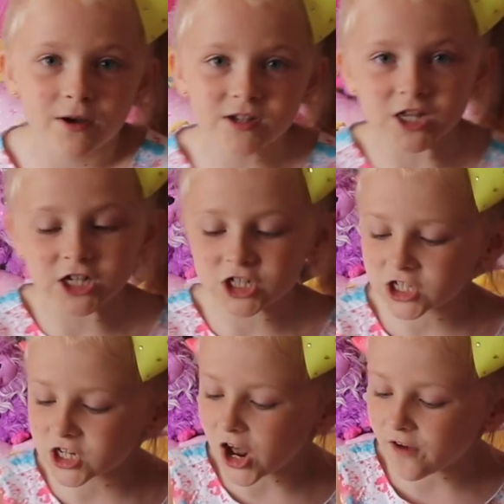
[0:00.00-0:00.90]
bows. I
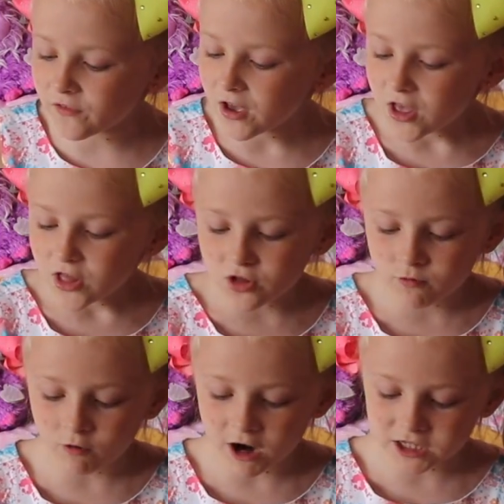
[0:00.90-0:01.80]
just love
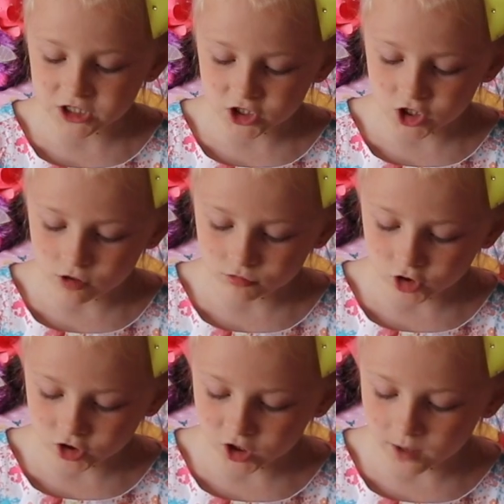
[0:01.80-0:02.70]
the rhinestones
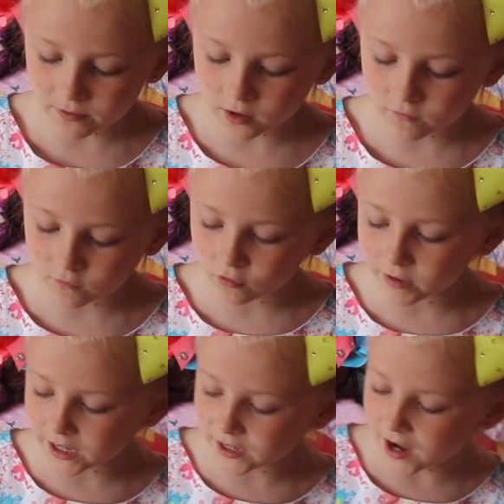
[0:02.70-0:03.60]
on top of
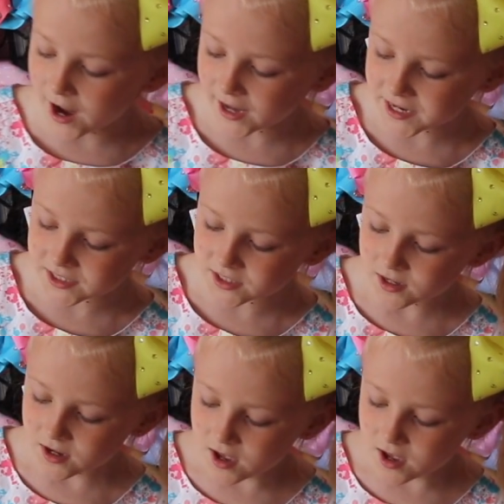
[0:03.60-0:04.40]
green and